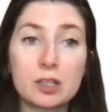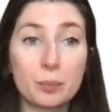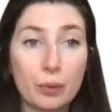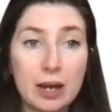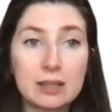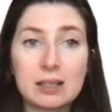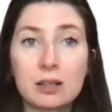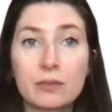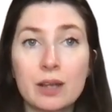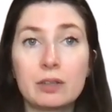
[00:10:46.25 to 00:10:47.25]
the breakdown
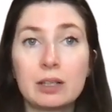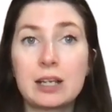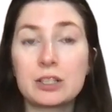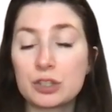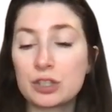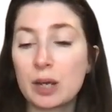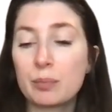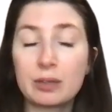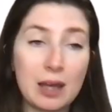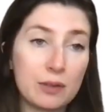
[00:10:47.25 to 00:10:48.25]
of that relationship,
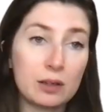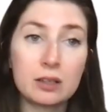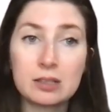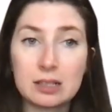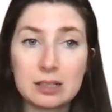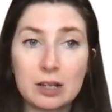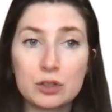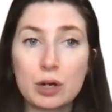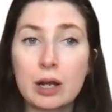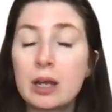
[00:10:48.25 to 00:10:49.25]
Netherlands,
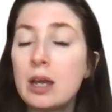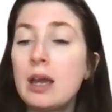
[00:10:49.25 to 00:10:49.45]
etc.